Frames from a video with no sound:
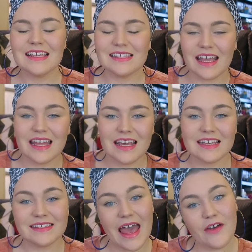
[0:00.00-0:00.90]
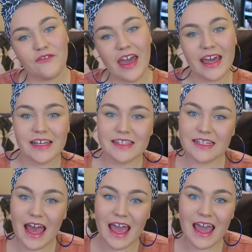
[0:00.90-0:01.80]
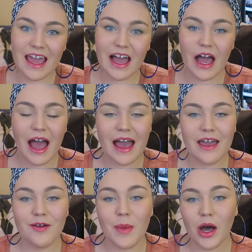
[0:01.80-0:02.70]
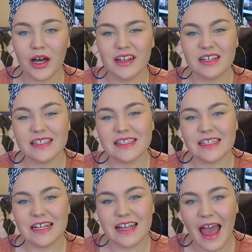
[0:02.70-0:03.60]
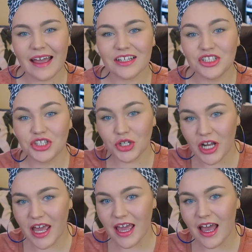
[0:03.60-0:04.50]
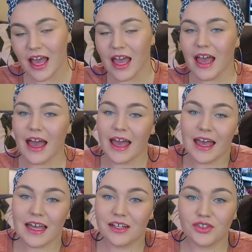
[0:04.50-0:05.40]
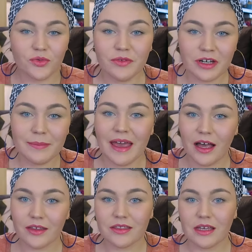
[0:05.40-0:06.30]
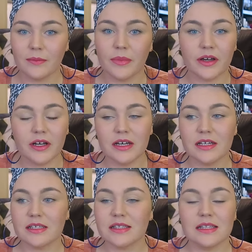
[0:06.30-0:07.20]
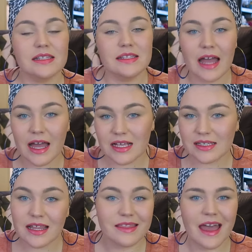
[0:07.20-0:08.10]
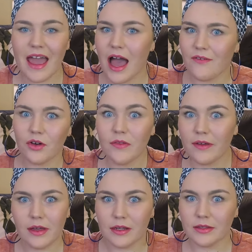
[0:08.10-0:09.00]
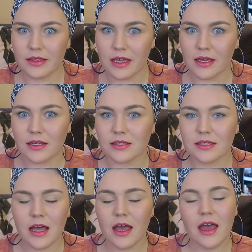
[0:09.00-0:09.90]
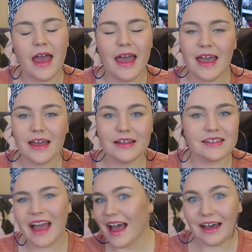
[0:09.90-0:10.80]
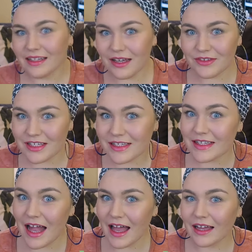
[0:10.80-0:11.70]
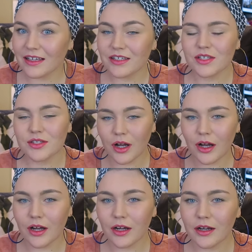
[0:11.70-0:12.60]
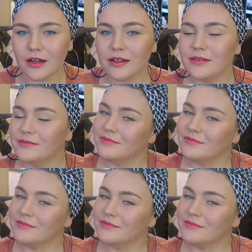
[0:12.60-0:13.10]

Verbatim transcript: guys, it is FA today. I am on Snack Duty and we've got to be healthy because snacks, they have all the hidden things. And I love to snack. So